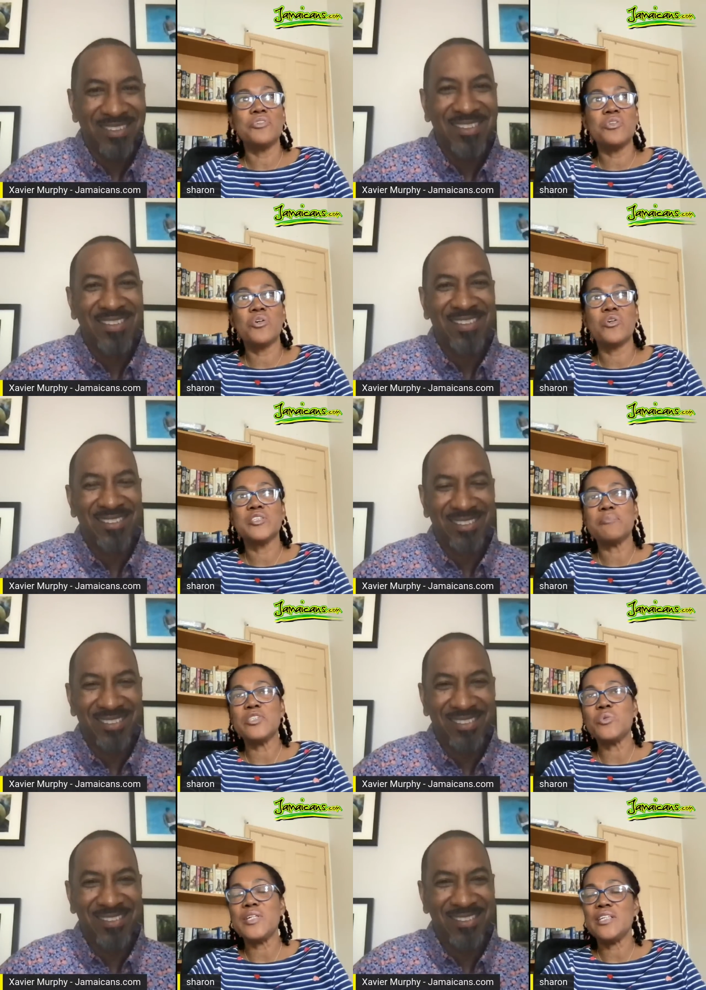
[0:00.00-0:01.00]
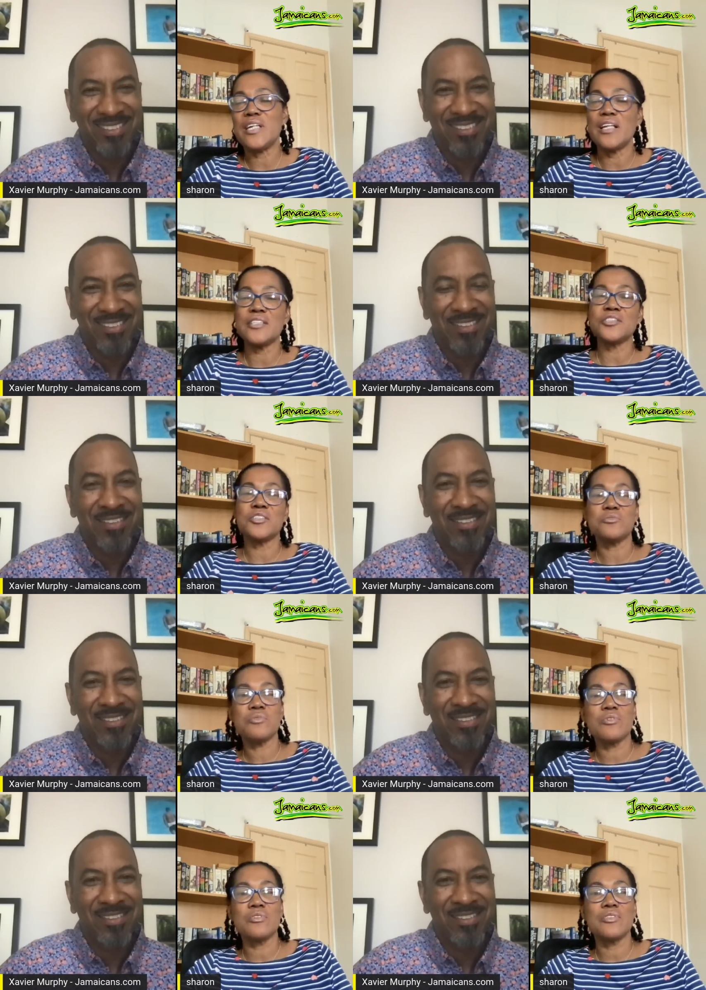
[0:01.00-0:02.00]
Speaker 1: you know, it's between
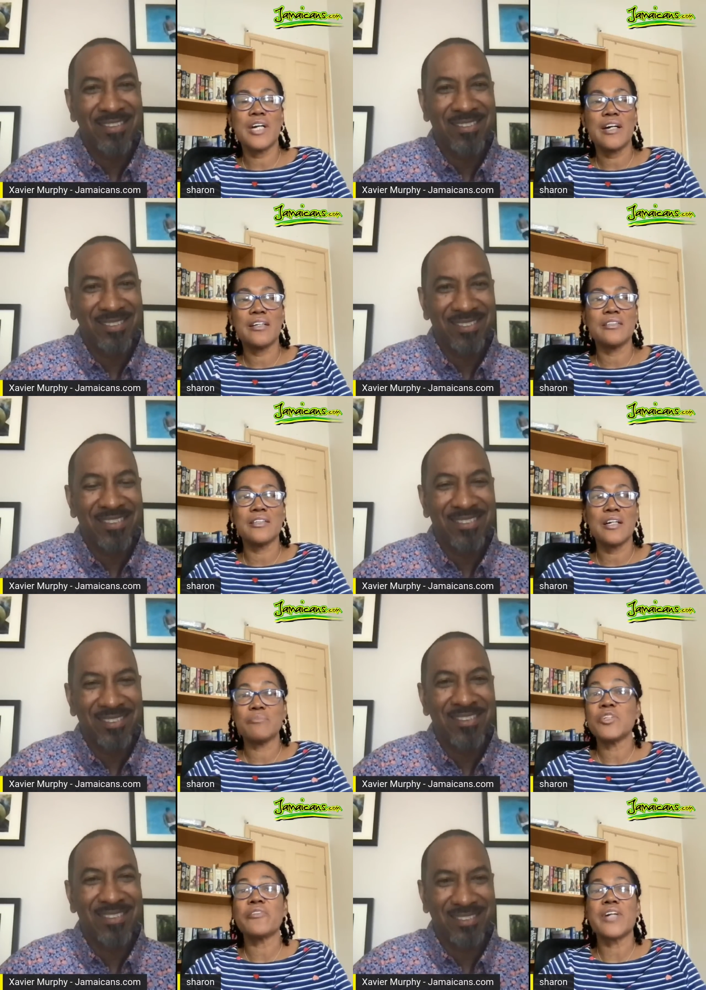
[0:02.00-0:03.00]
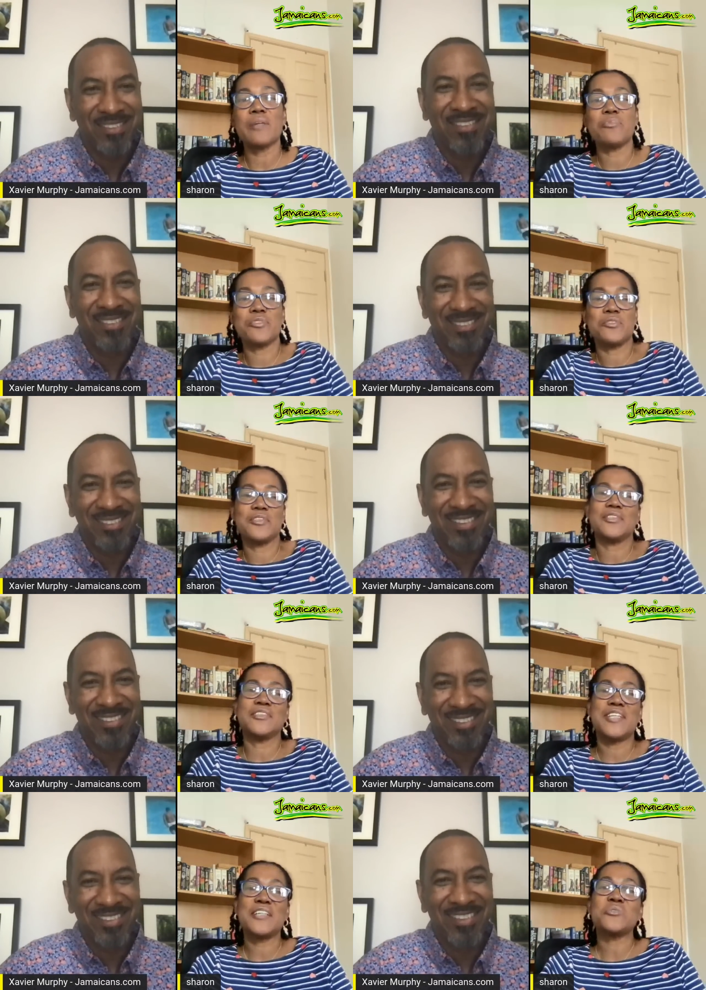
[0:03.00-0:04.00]
Elliston Road and South Camp Road.
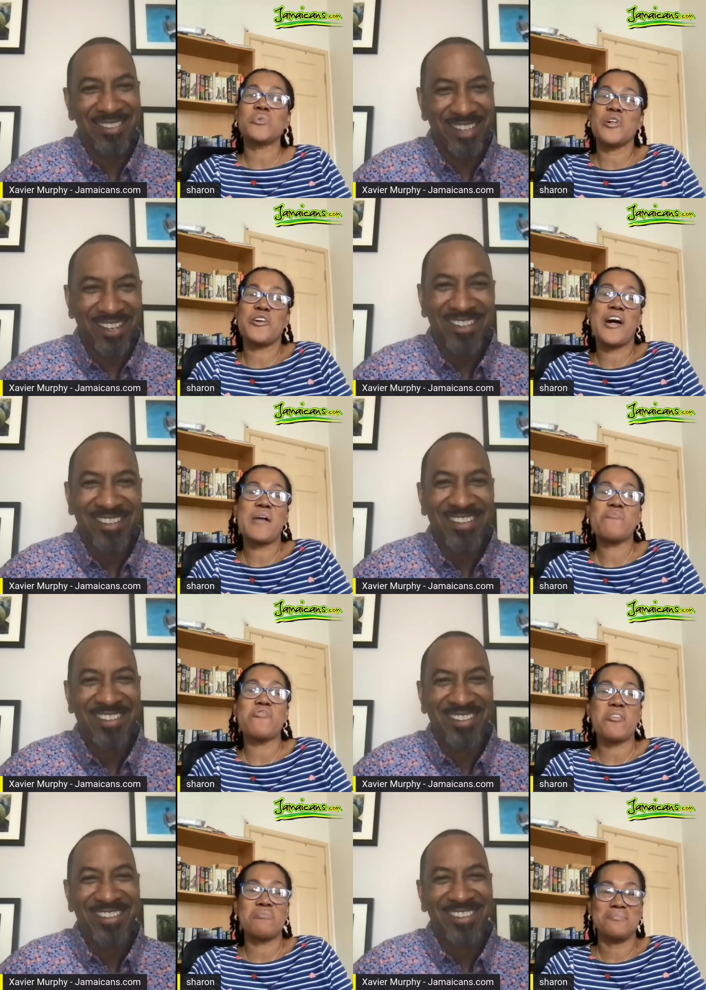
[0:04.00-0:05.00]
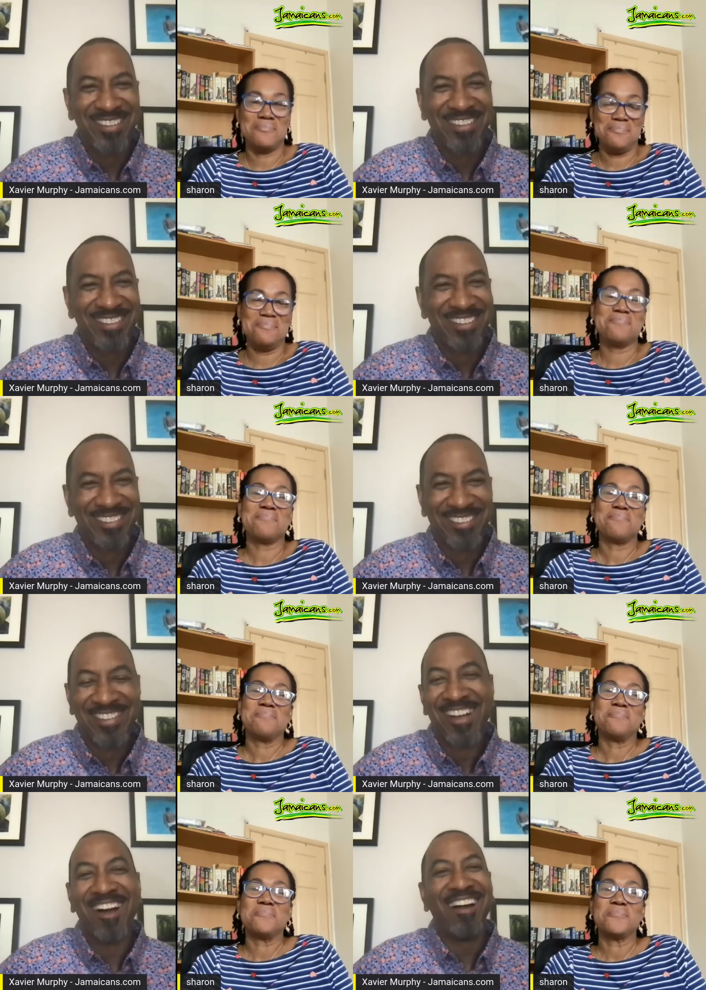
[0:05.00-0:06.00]
So that's where I'm from.
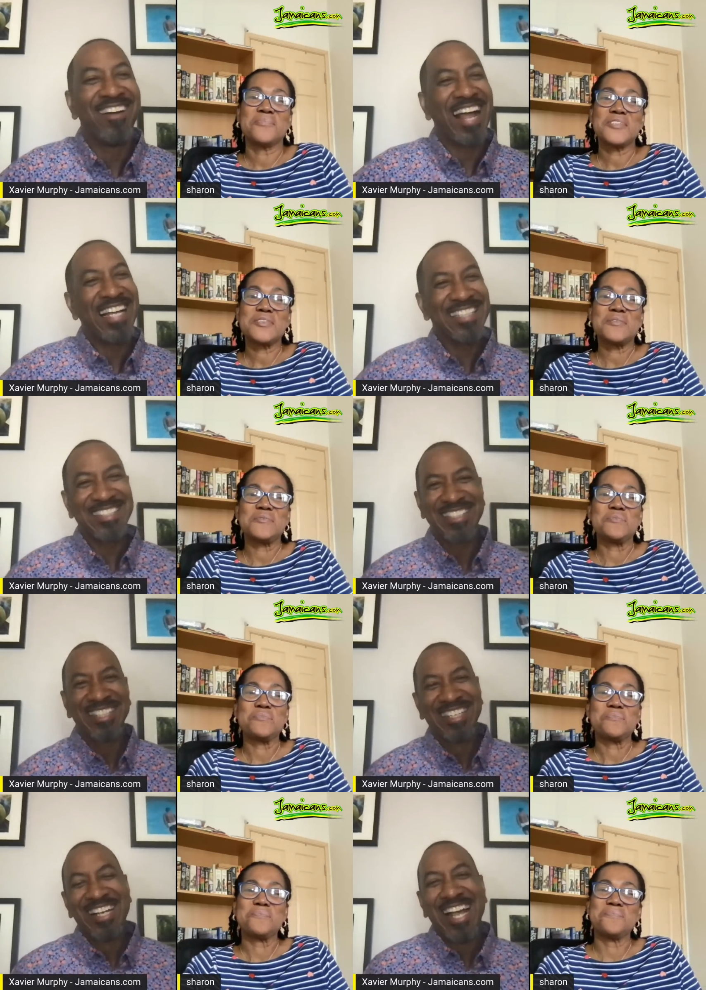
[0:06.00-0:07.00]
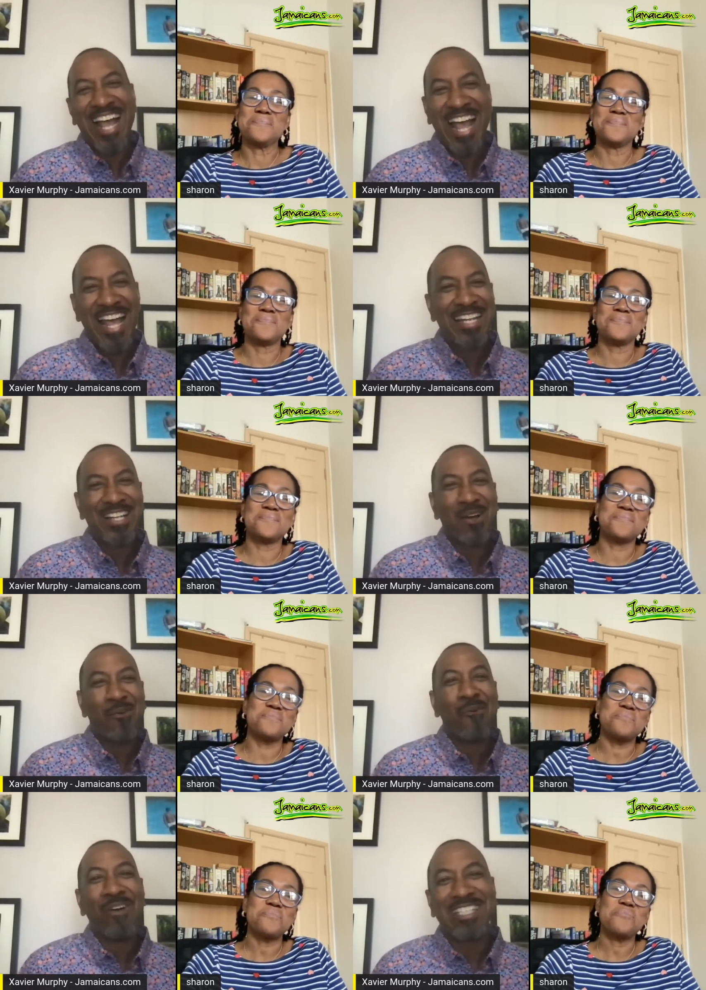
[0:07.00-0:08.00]
Speaker 2: All right. And
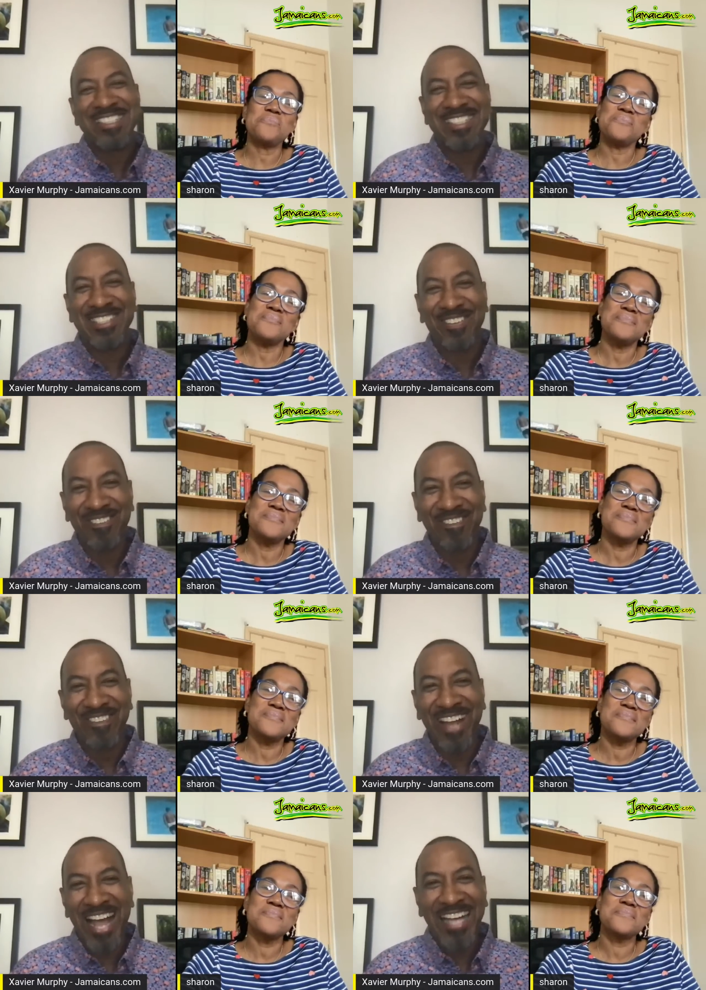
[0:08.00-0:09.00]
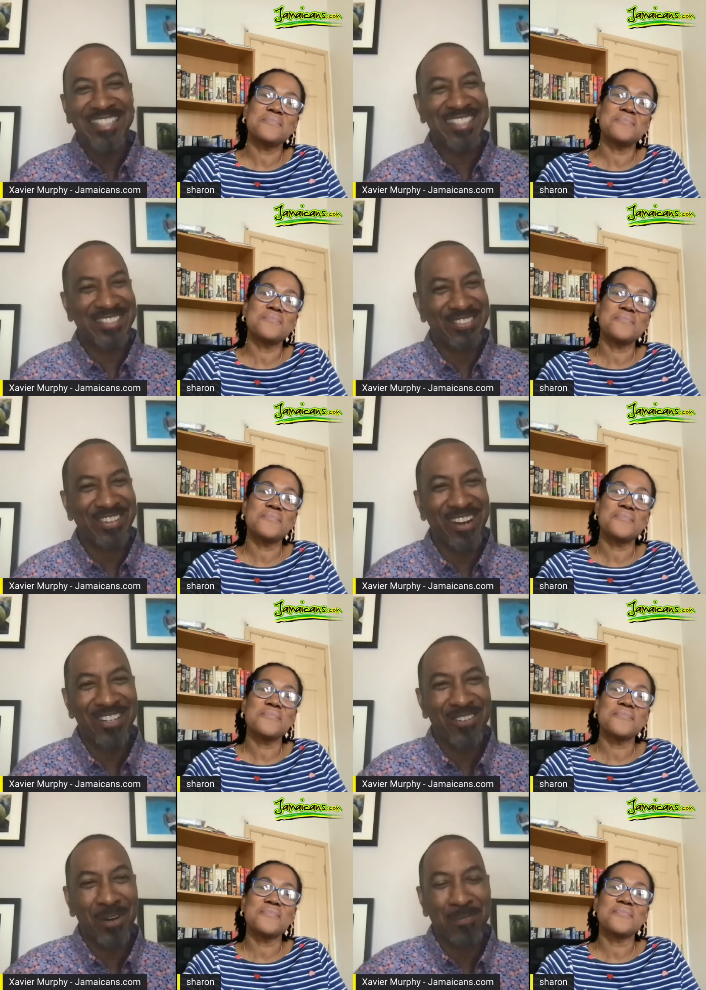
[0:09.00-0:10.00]
which school, high school, are
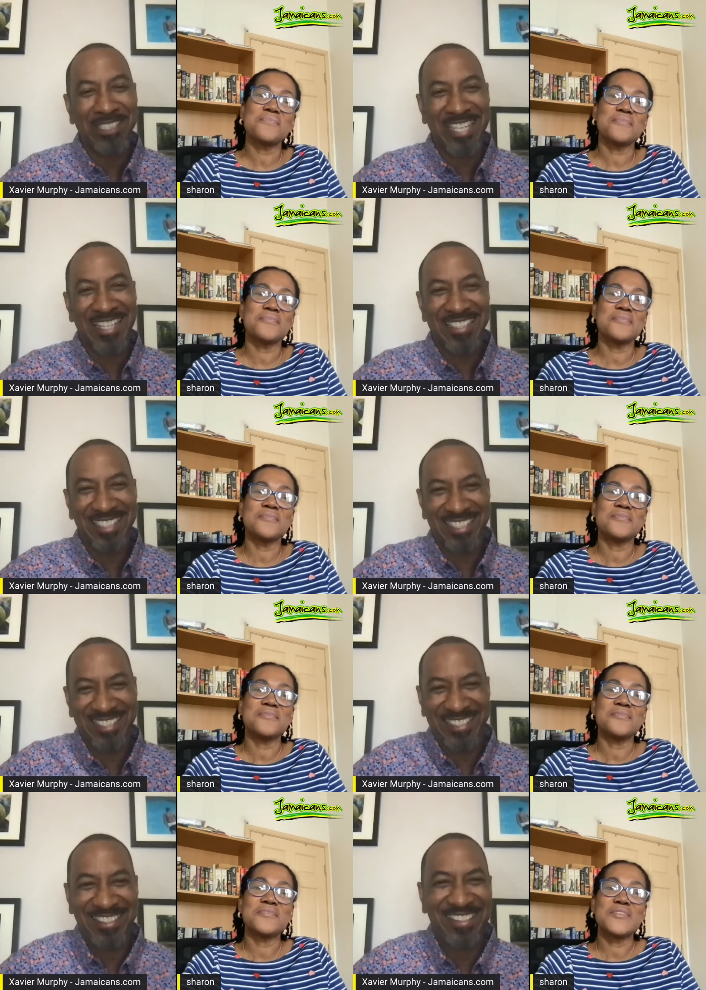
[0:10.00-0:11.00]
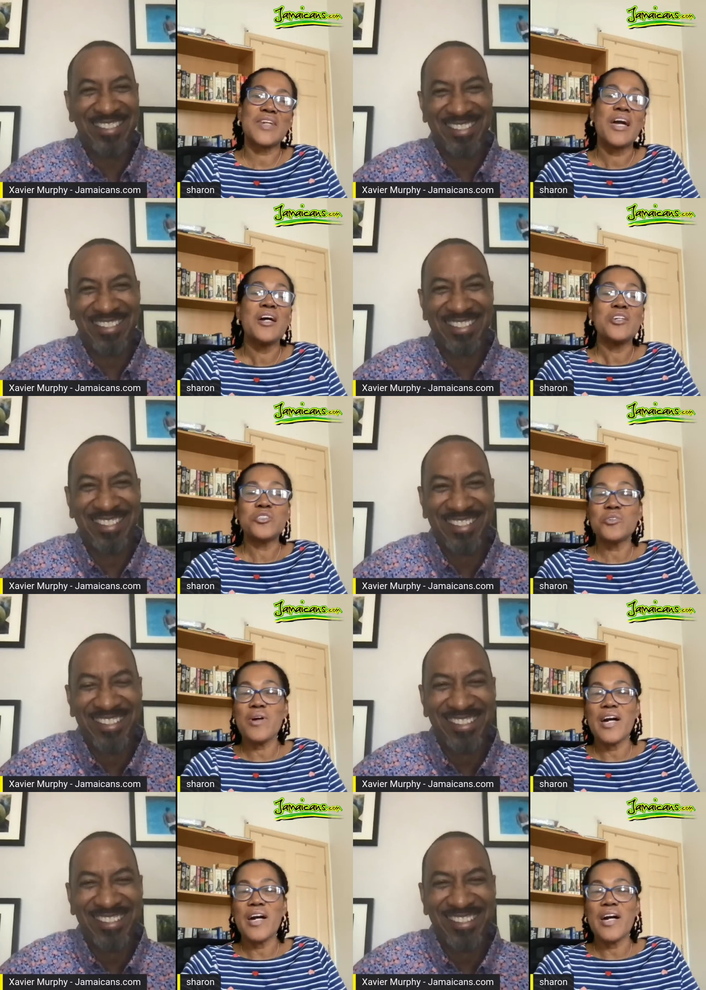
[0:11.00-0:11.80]
you representing?
Speaker 1: So